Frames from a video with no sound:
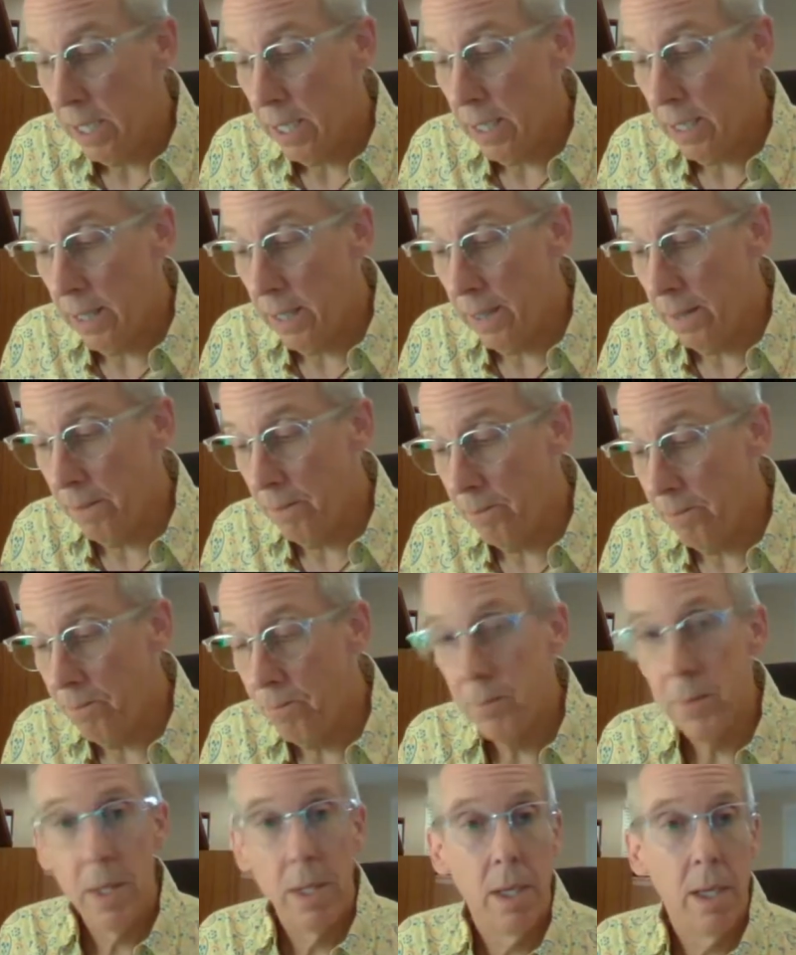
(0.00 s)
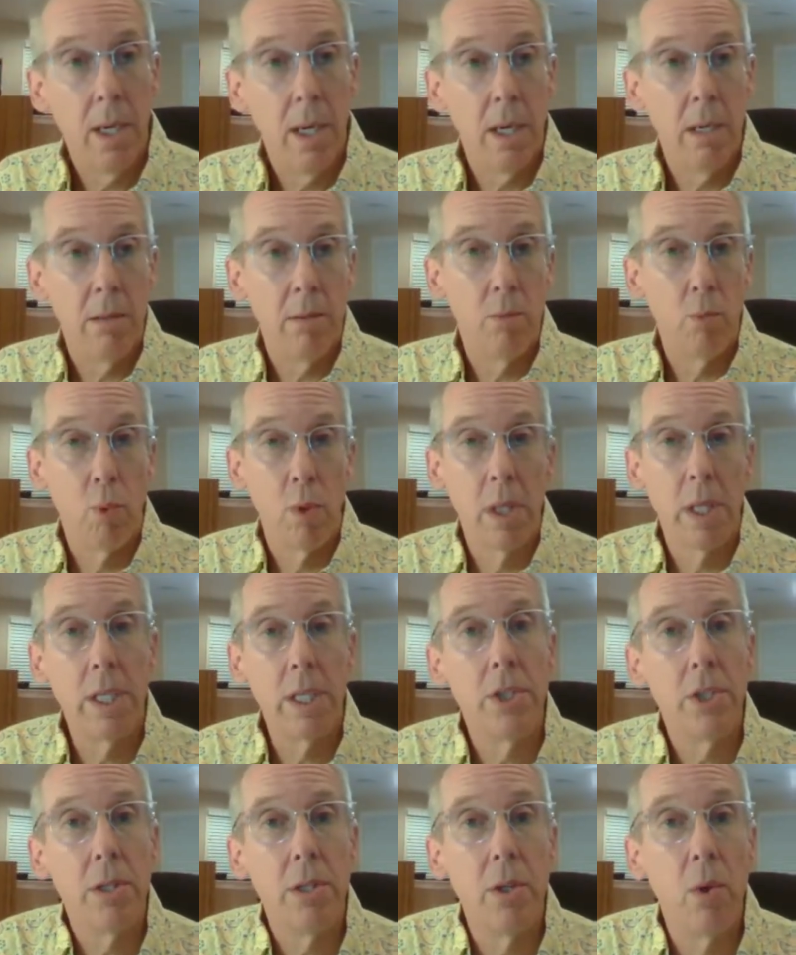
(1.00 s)
Um, uh,
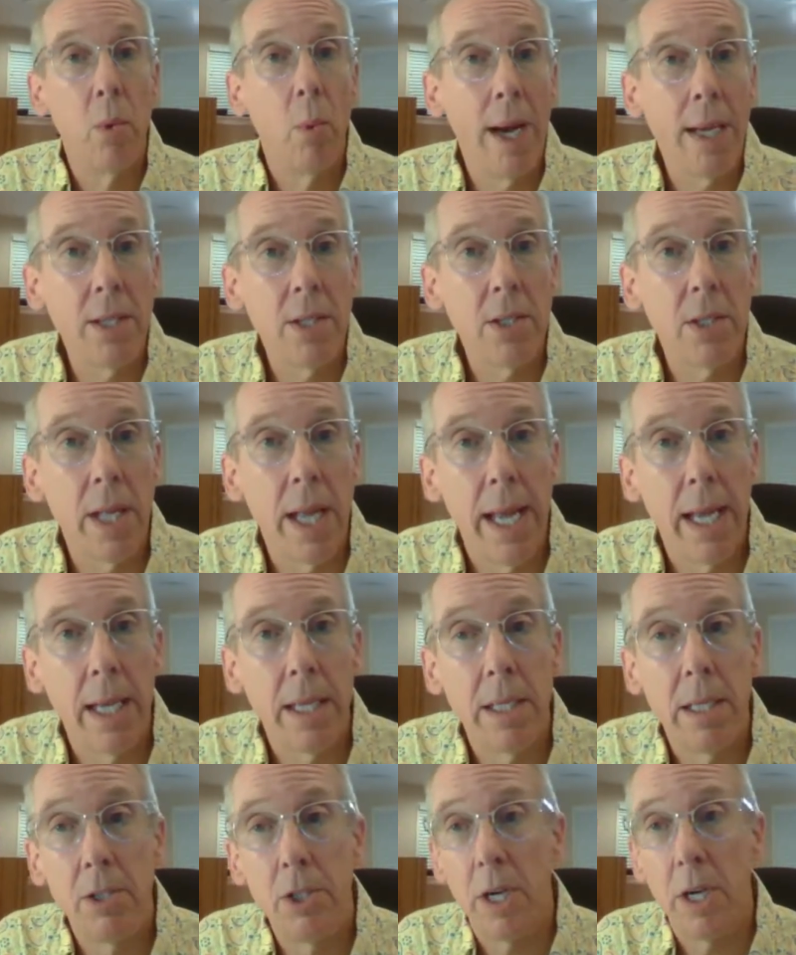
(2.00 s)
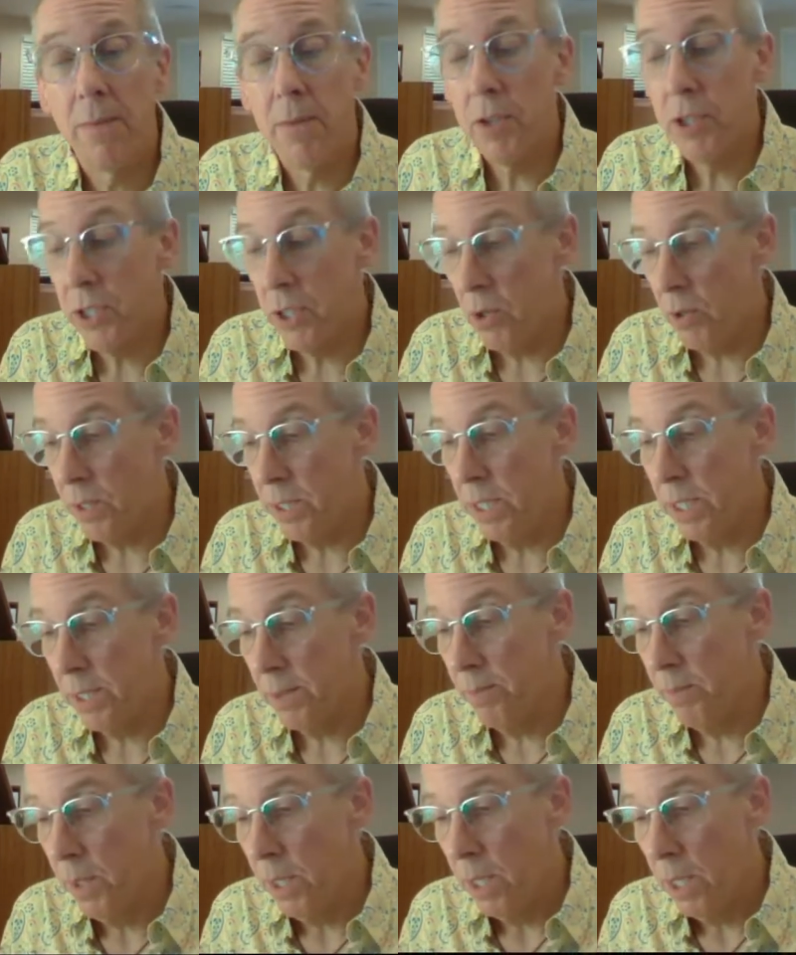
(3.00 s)
religion, the West, and the
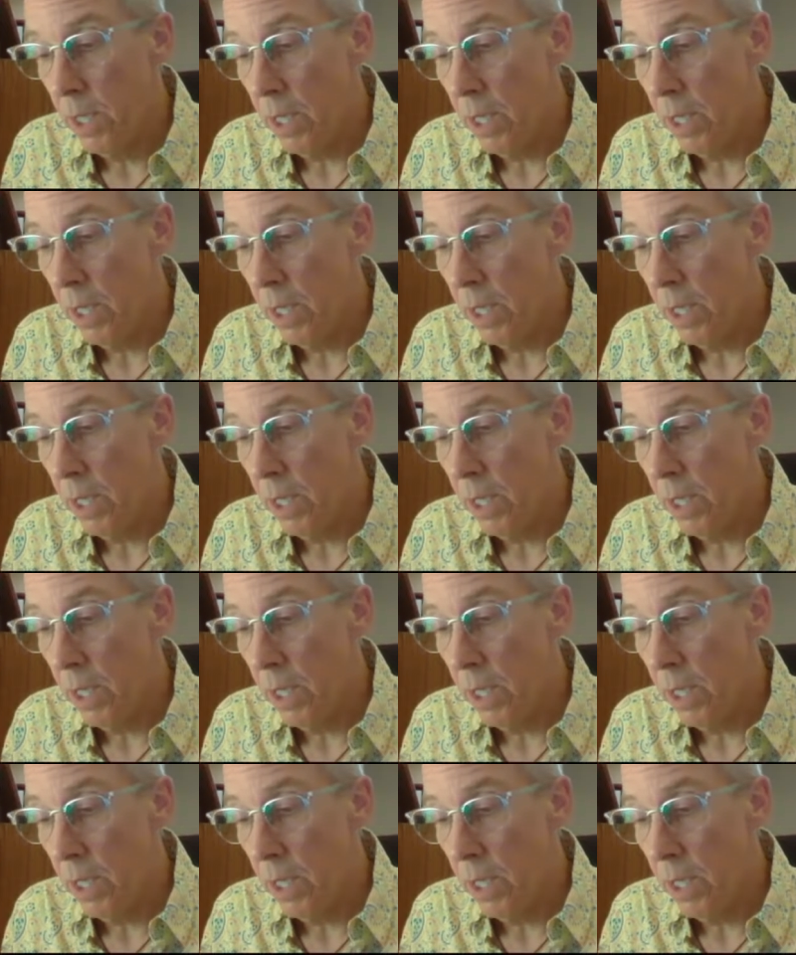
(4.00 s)
Jeffersonianism.